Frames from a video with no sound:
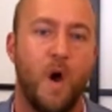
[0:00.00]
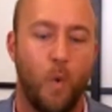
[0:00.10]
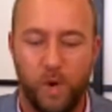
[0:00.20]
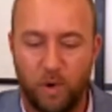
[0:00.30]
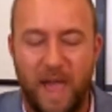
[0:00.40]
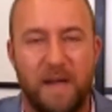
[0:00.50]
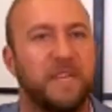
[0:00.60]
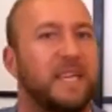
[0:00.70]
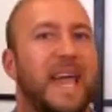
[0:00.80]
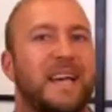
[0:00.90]
we don't have
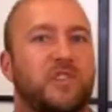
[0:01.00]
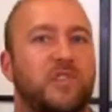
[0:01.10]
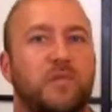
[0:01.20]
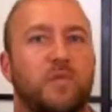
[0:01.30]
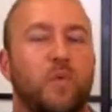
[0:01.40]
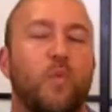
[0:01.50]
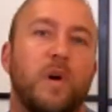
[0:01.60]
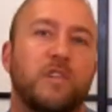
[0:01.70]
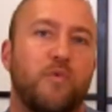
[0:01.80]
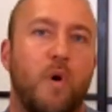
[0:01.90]
to guess
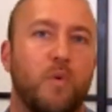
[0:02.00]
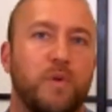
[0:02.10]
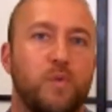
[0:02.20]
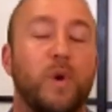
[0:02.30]
what is wrong with you.